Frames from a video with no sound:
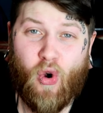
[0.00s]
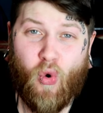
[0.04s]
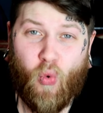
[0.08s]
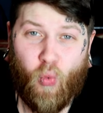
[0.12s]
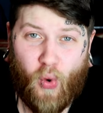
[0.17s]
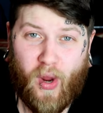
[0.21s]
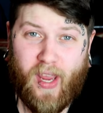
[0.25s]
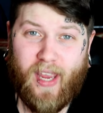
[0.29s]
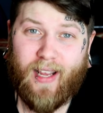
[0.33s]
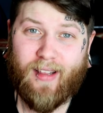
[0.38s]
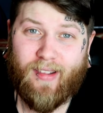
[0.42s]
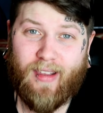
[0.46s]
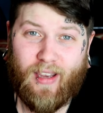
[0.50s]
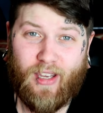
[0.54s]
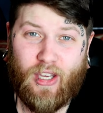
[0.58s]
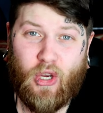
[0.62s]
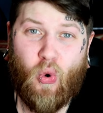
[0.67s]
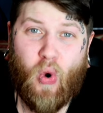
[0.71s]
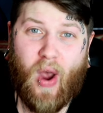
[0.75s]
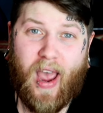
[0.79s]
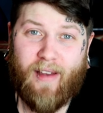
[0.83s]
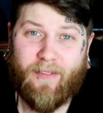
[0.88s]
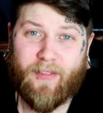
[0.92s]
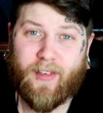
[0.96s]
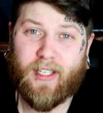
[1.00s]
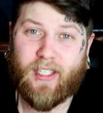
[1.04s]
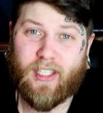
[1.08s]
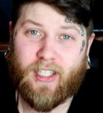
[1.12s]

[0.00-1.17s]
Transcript: a week that you have